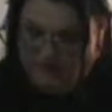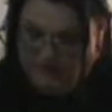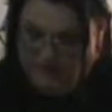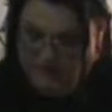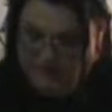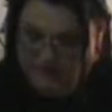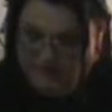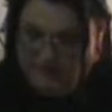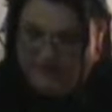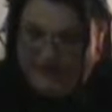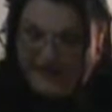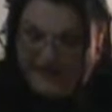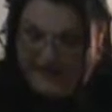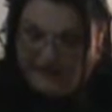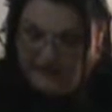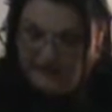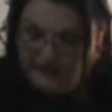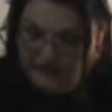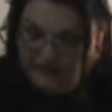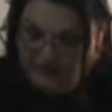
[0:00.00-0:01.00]

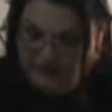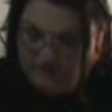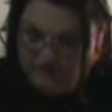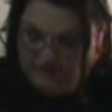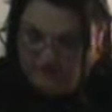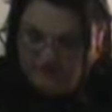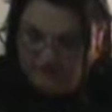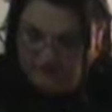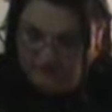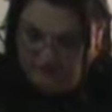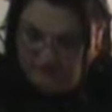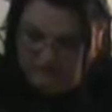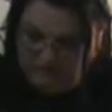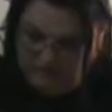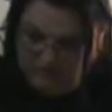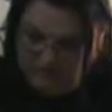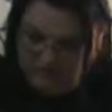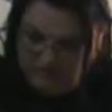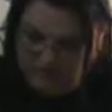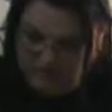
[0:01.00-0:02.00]
potato or
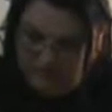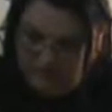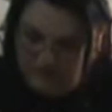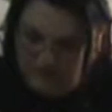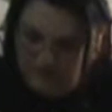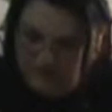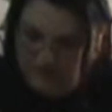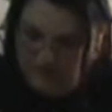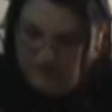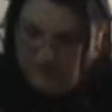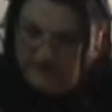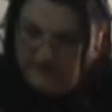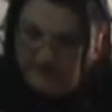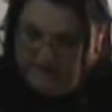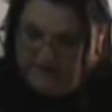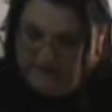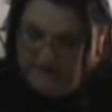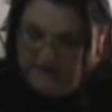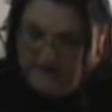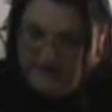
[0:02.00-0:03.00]

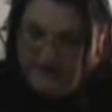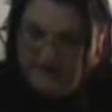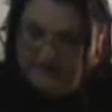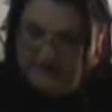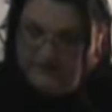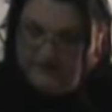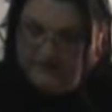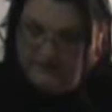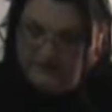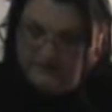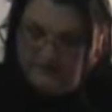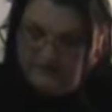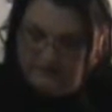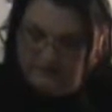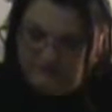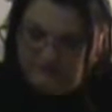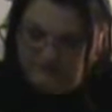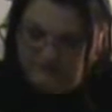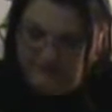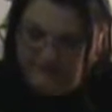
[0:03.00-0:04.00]
whatever it is that you're
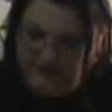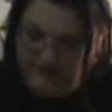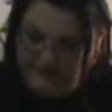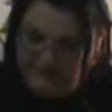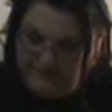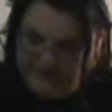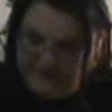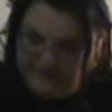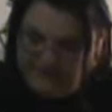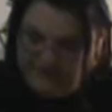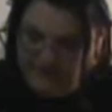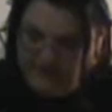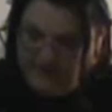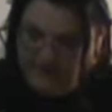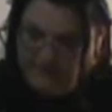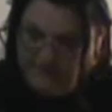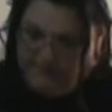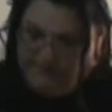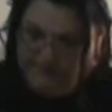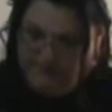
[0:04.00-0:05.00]
having to
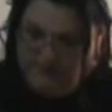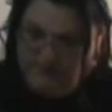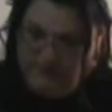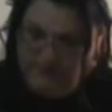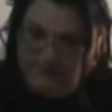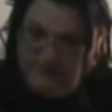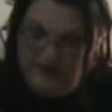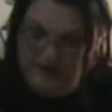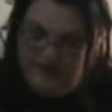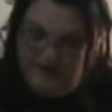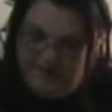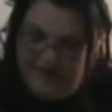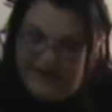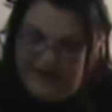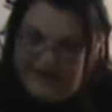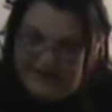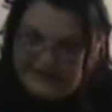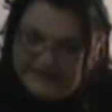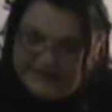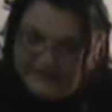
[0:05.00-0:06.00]
chop. But
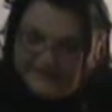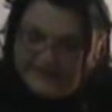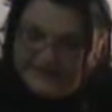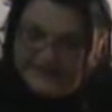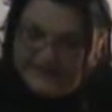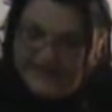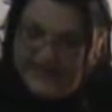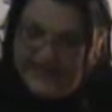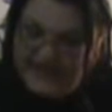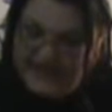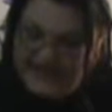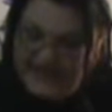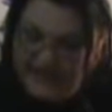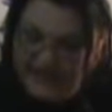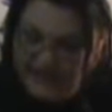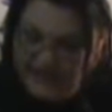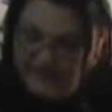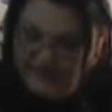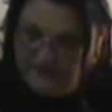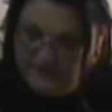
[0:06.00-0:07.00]
as you can see,
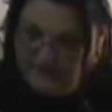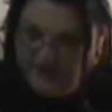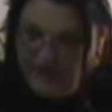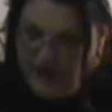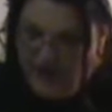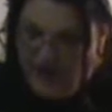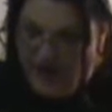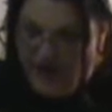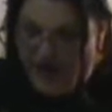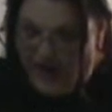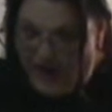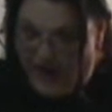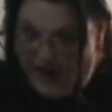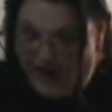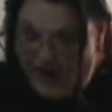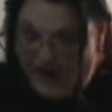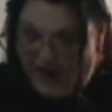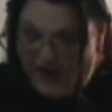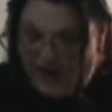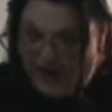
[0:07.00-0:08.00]
it goes
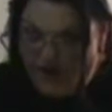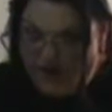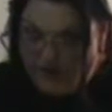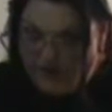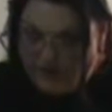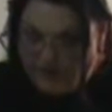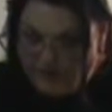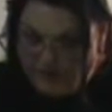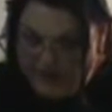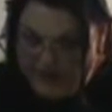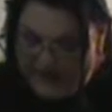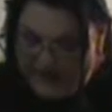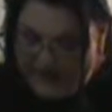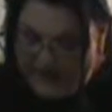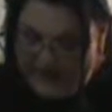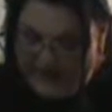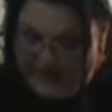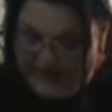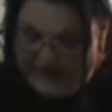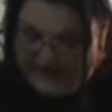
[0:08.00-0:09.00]
all the
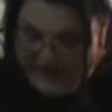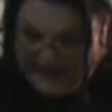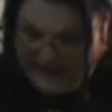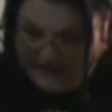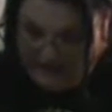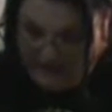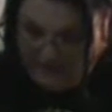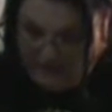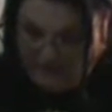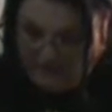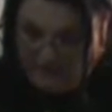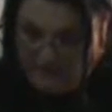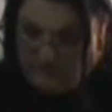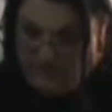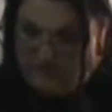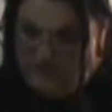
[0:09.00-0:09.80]
way down